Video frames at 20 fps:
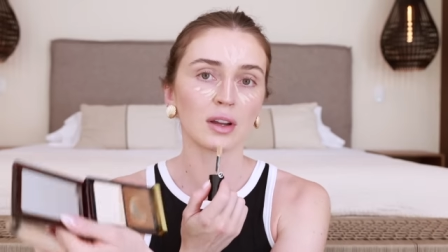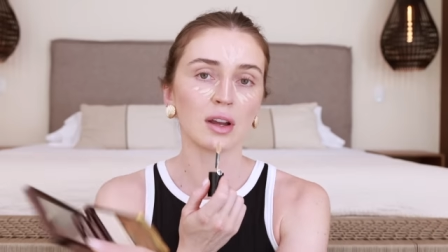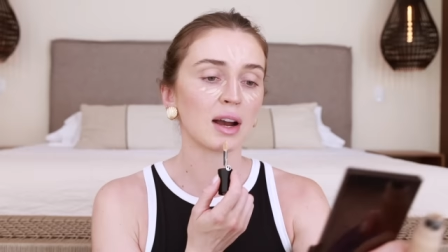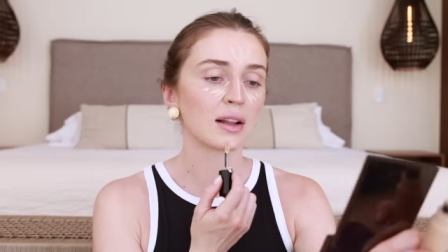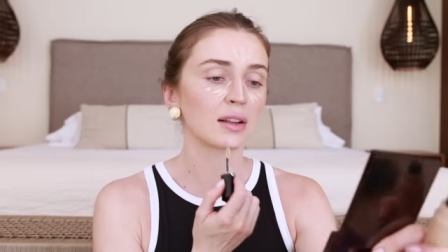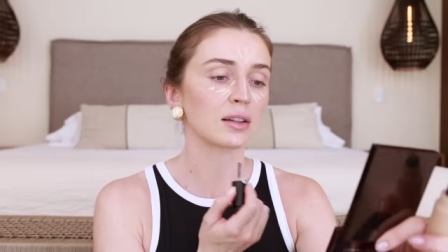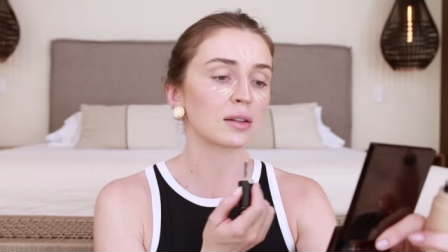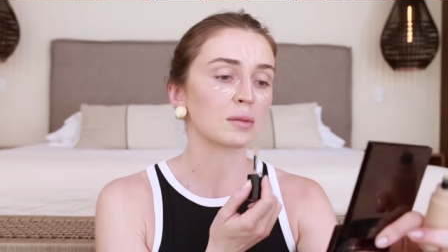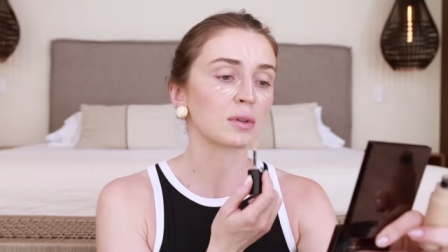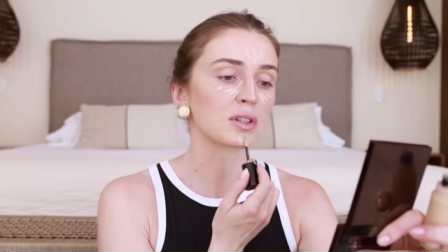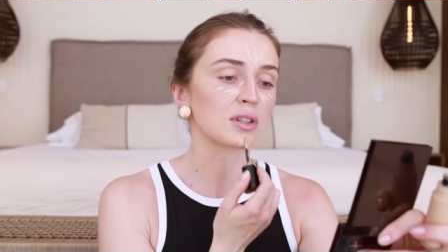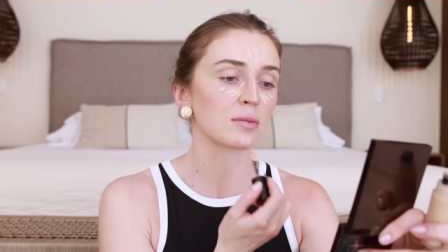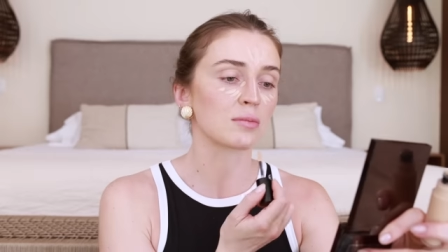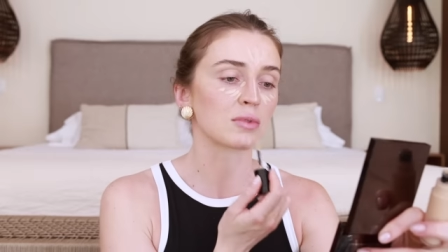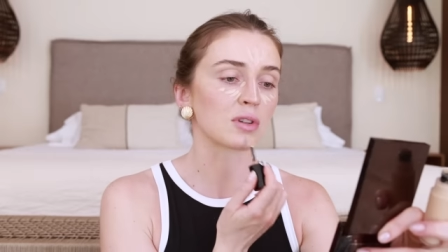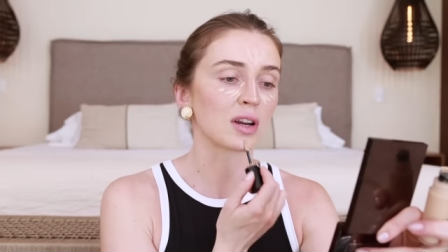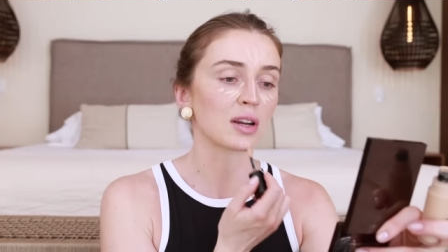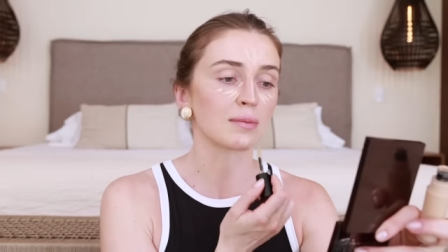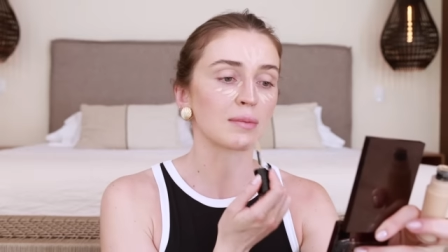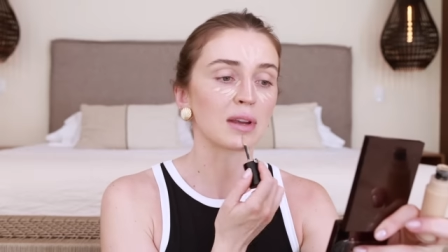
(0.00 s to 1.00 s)
palette, which I'm
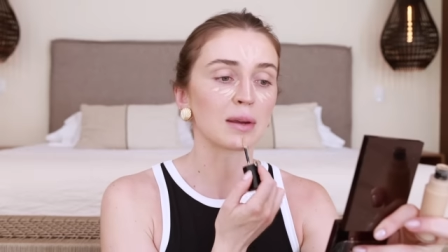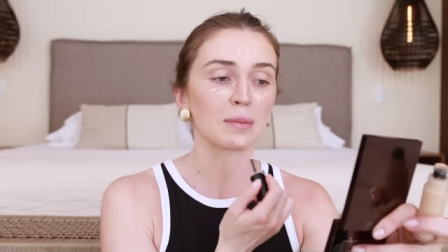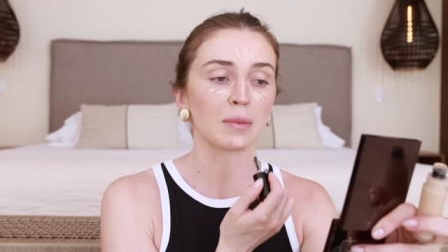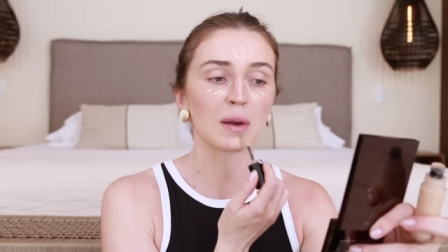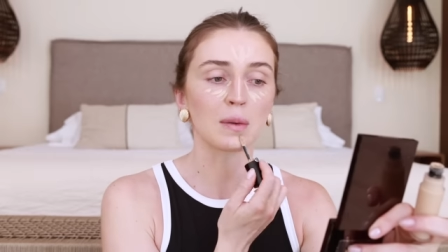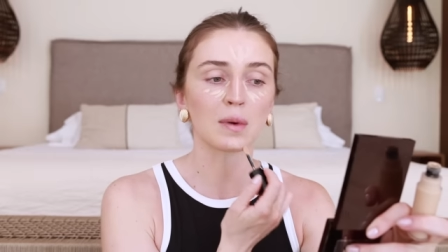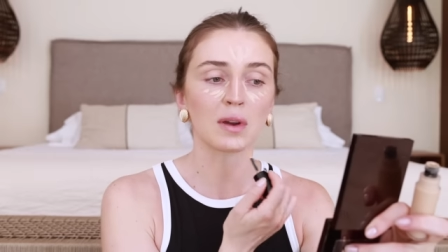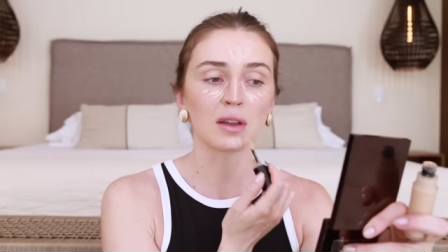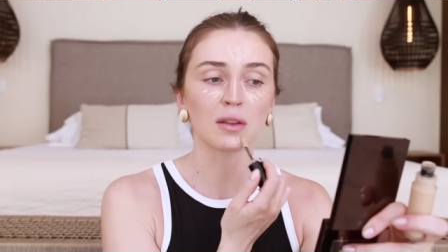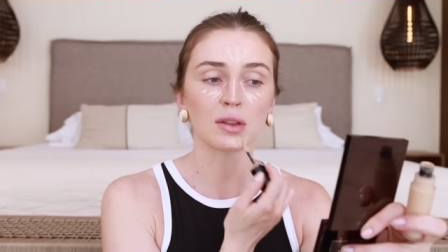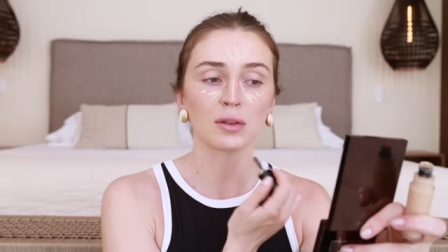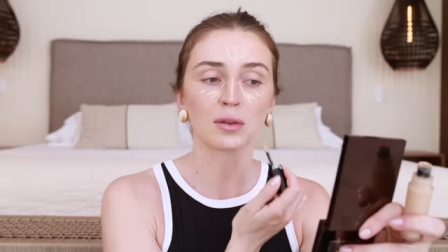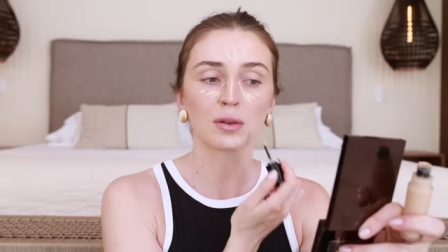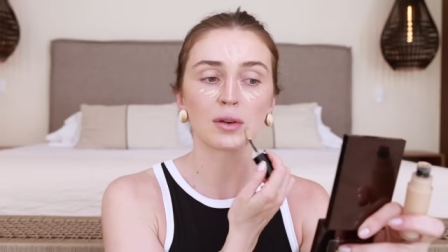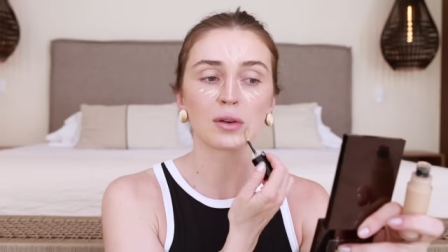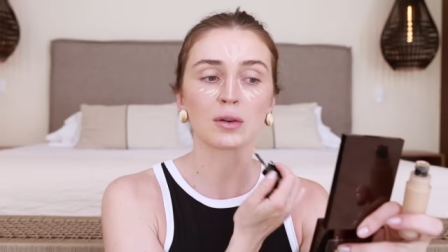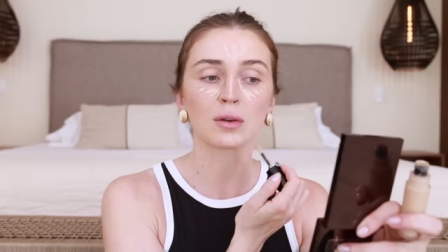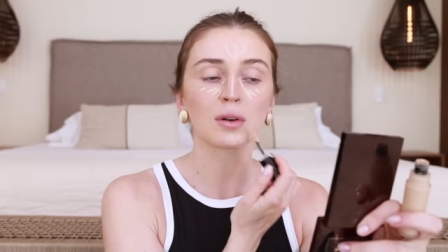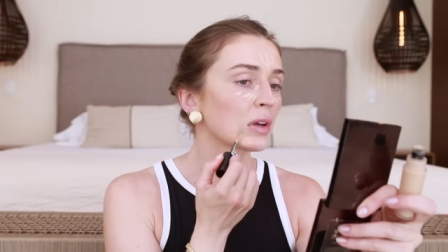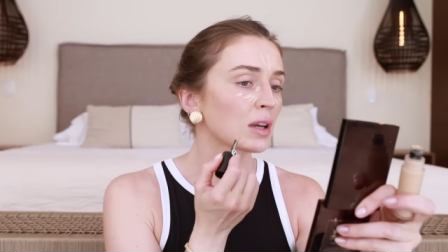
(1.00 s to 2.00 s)
trying to make my way
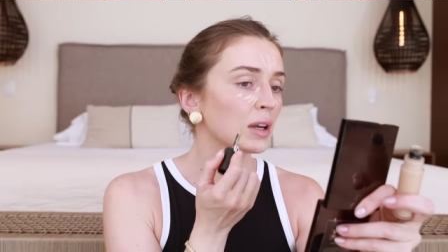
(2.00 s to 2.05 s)
through.